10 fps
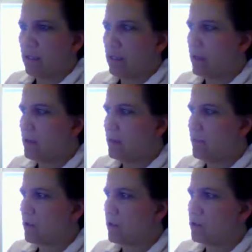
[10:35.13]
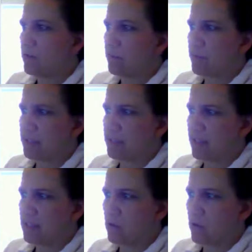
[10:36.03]
Are you doing number
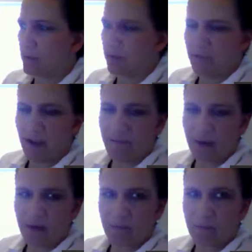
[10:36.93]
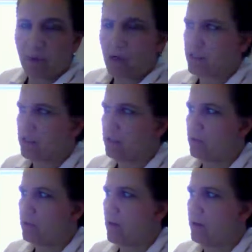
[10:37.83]
6 or number 5 on part
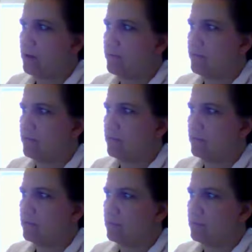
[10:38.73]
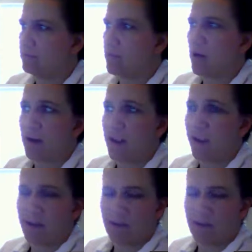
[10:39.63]
2 of part A?